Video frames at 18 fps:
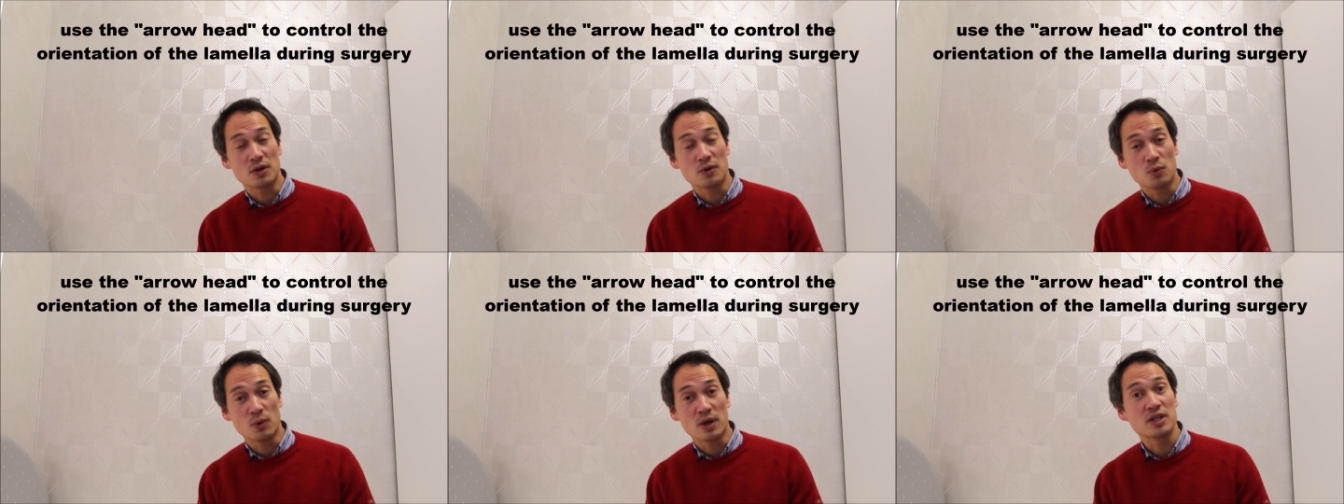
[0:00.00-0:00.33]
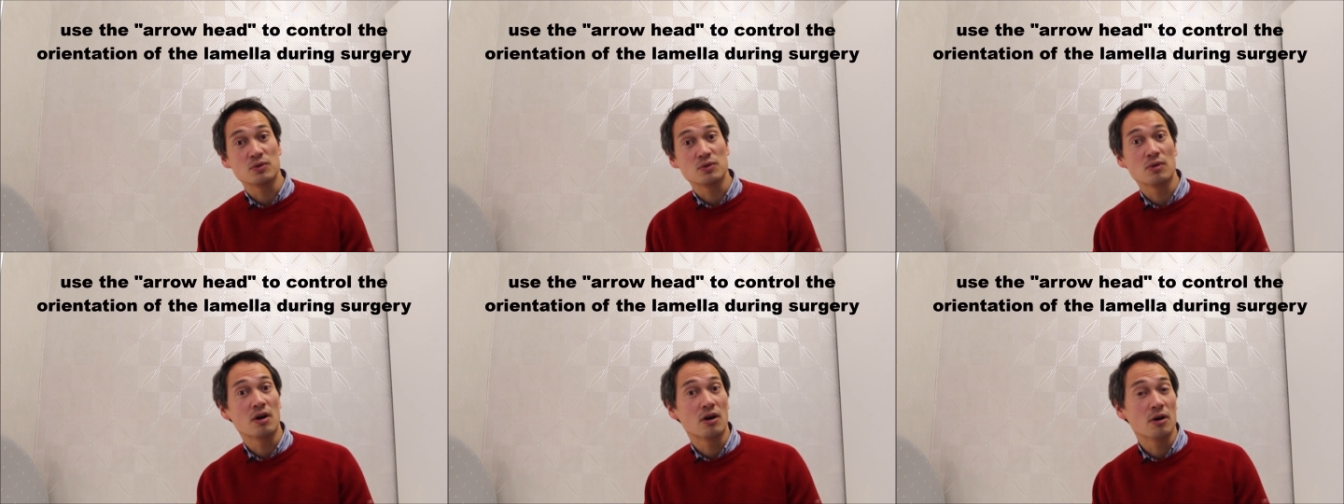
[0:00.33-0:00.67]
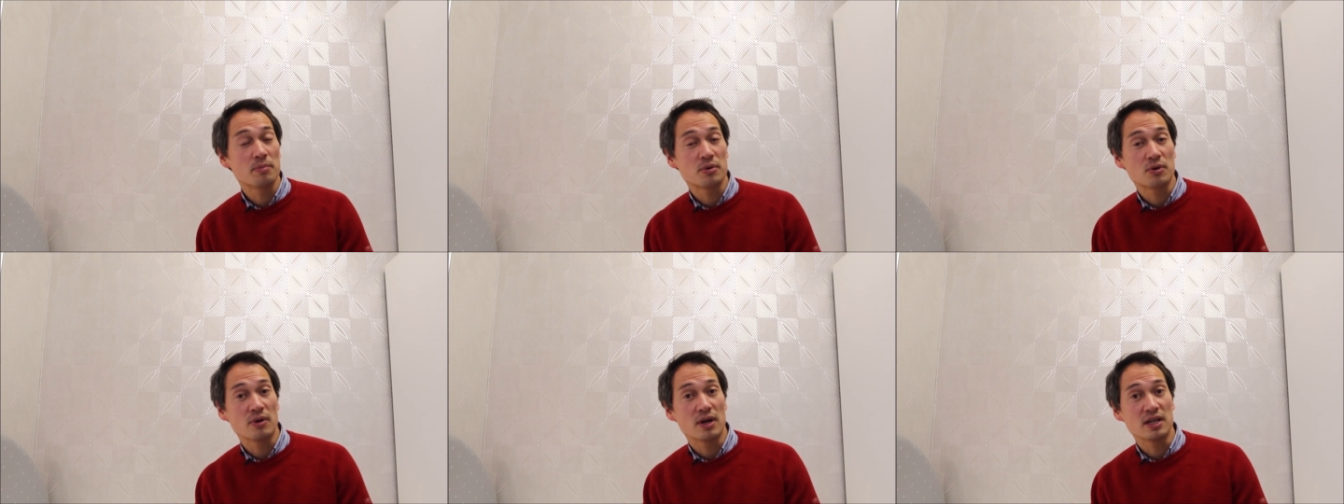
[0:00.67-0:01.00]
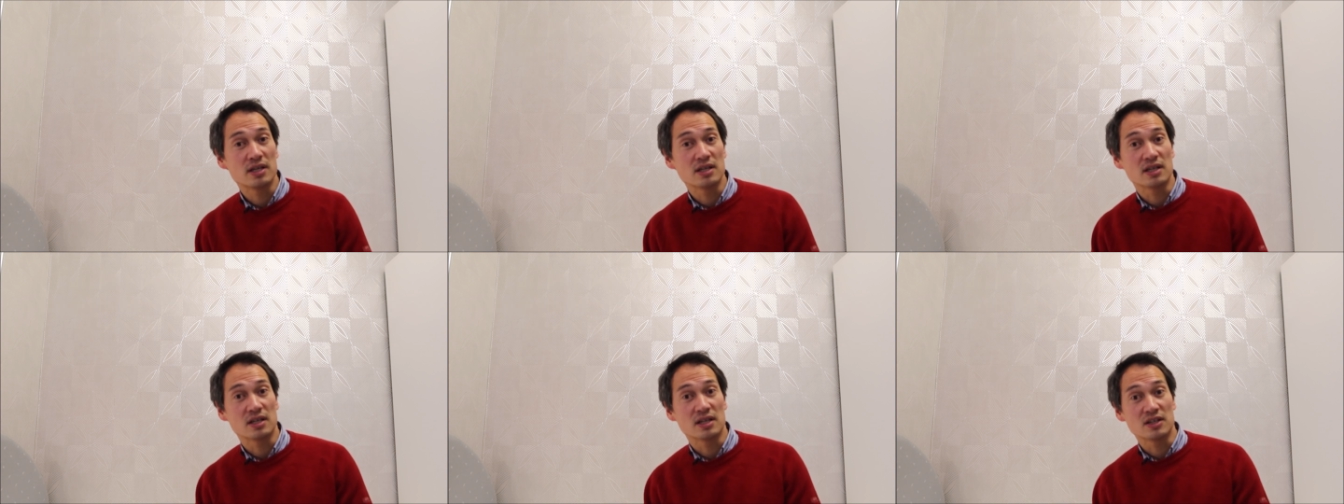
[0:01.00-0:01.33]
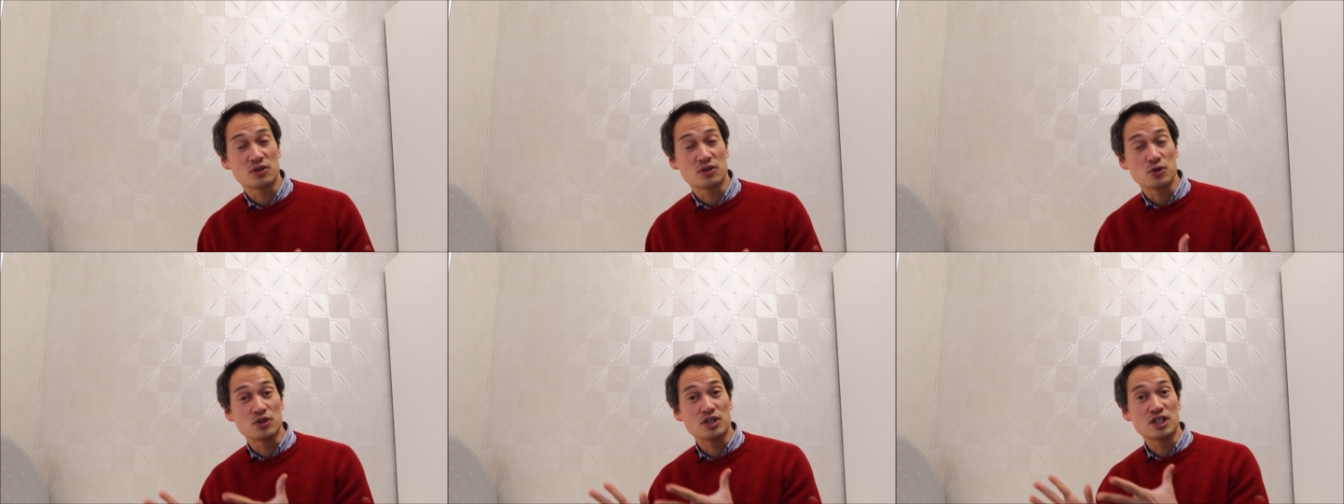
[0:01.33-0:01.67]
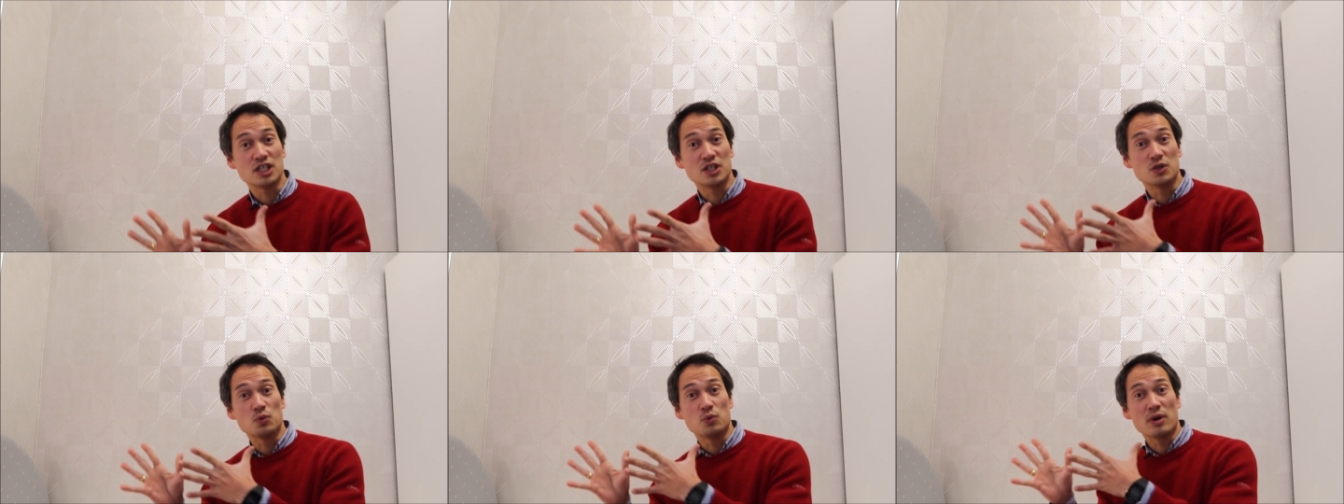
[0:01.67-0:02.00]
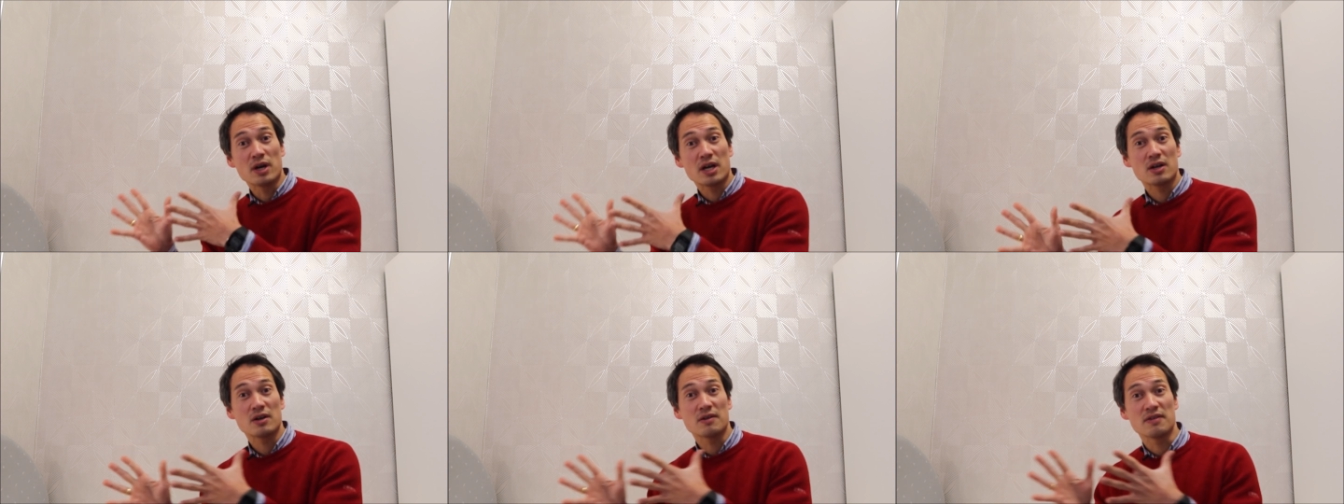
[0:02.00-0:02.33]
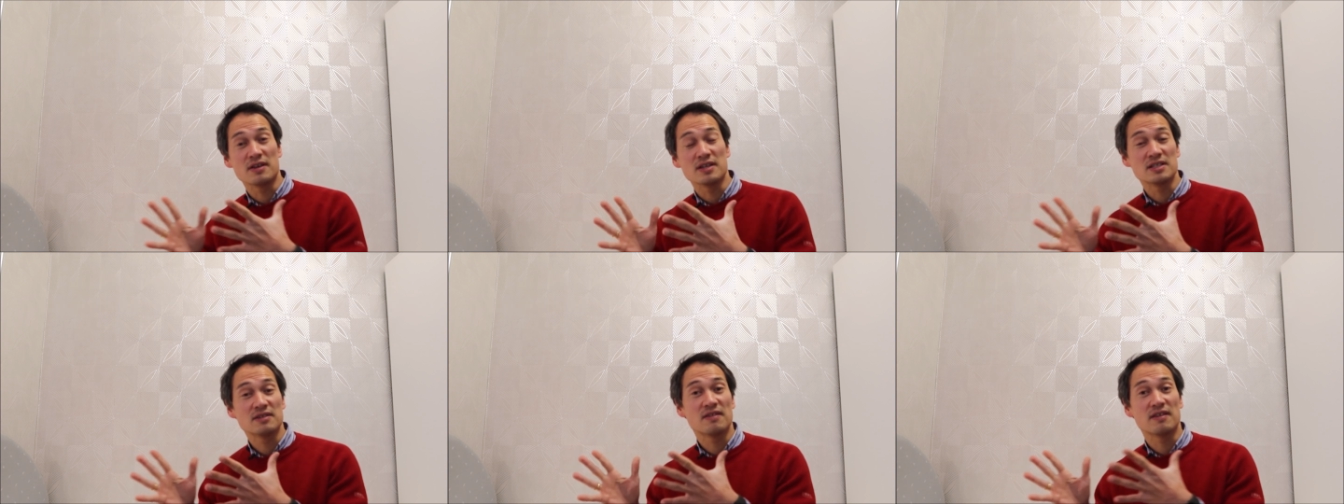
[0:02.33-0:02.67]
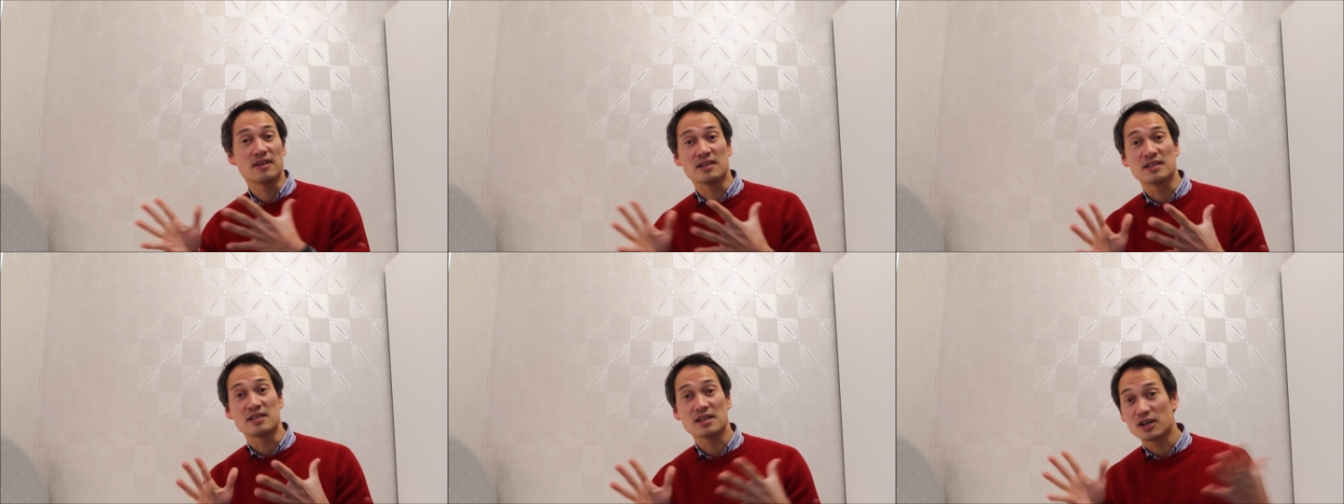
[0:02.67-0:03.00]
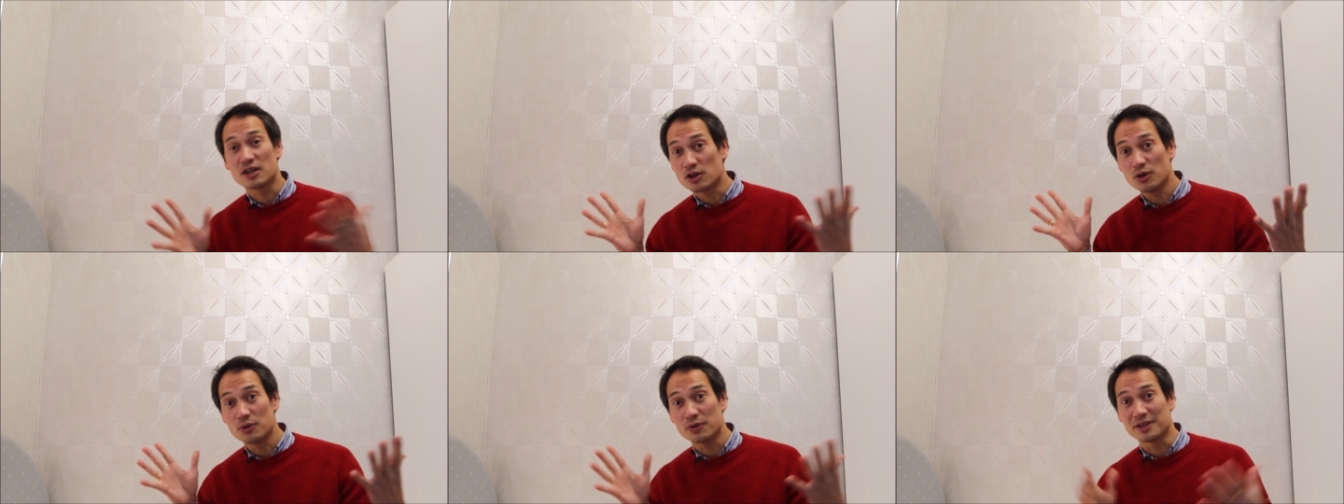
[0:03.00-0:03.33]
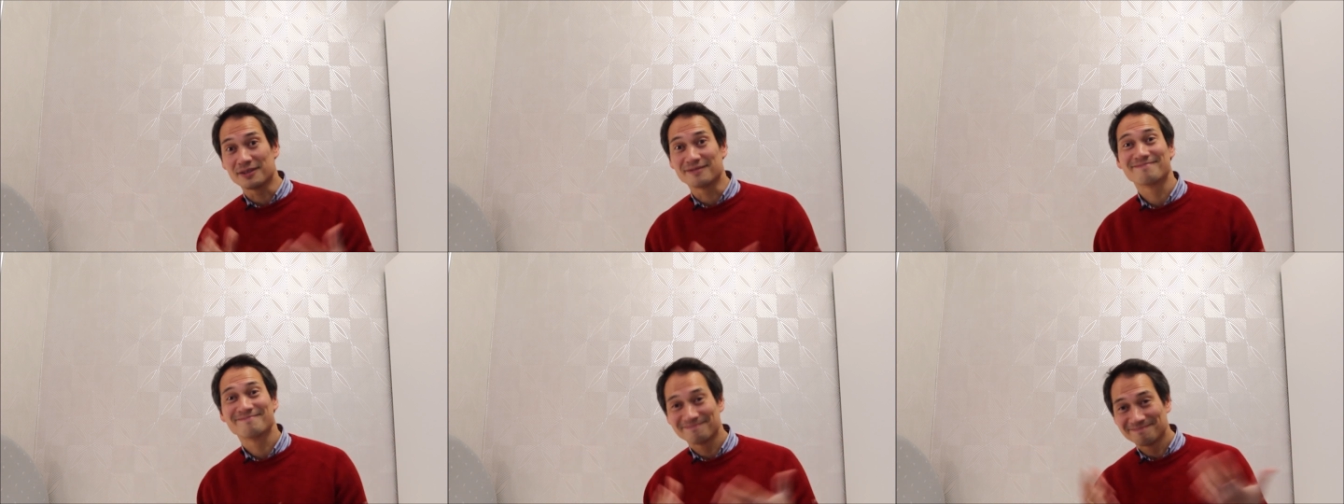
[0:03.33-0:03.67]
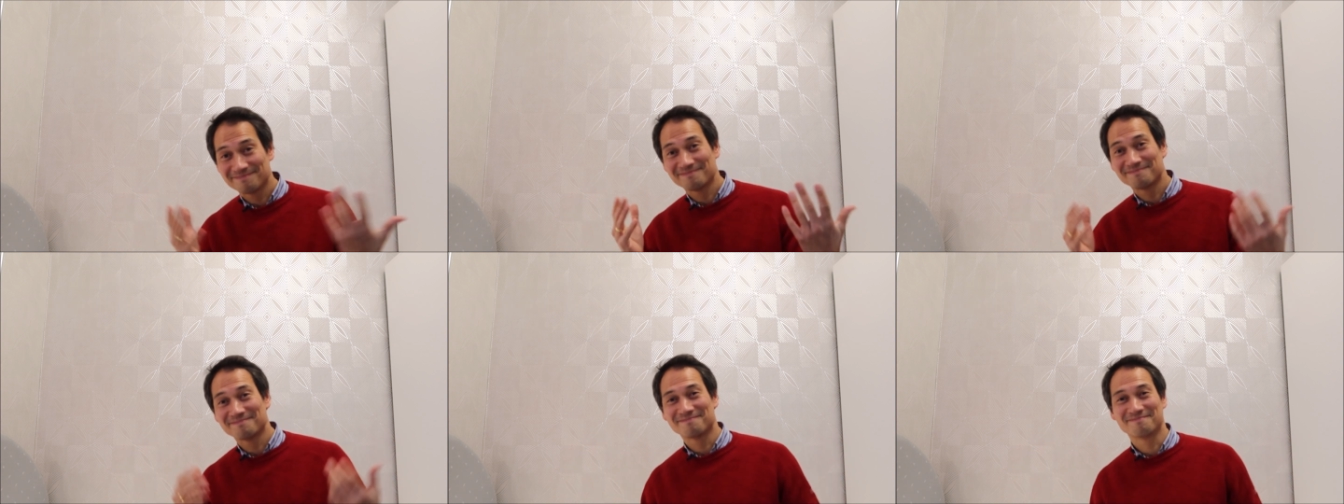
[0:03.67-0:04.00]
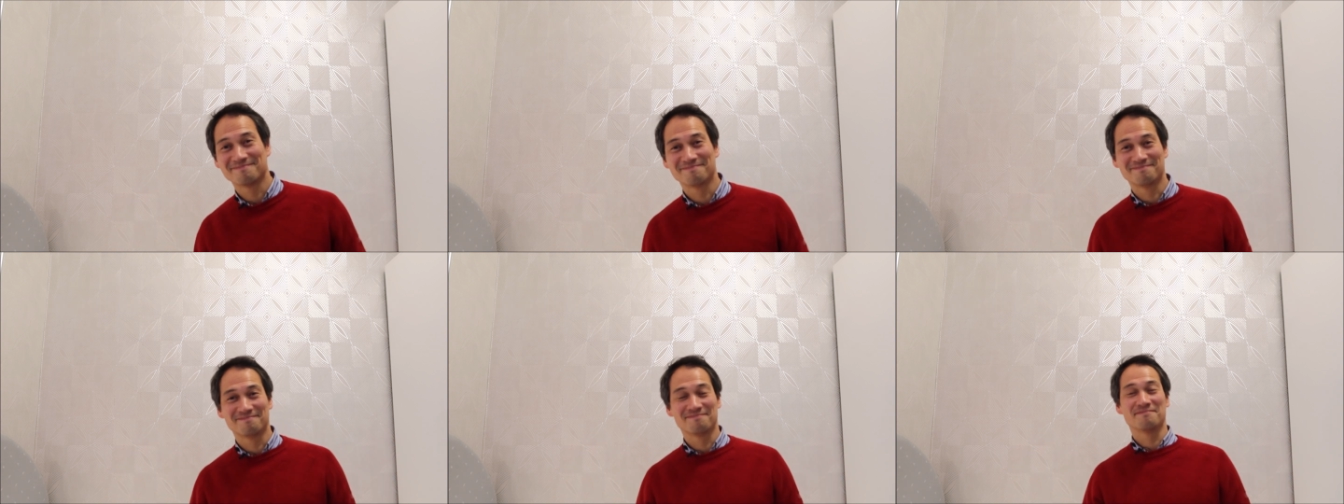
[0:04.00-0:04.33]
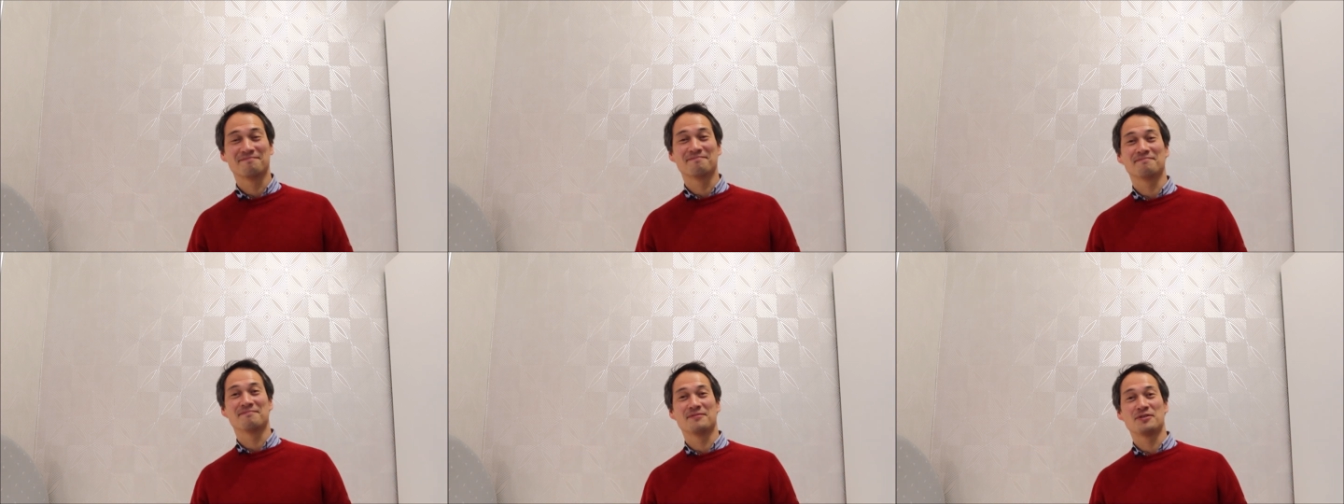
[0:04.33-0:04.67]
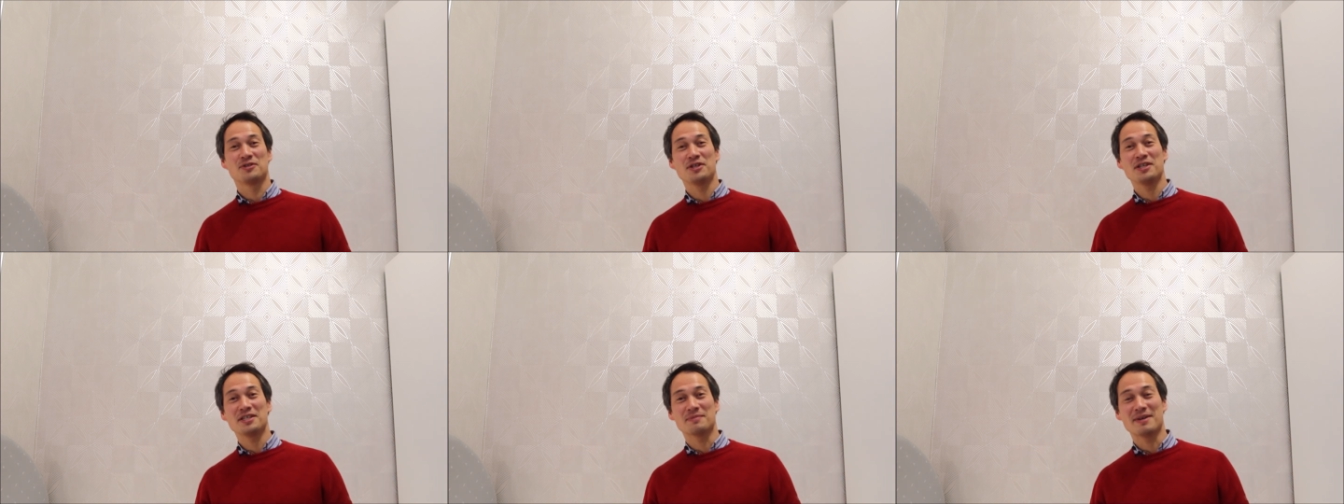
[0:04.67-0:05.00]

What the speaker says: when you are operating to see where these things are going. Cheers,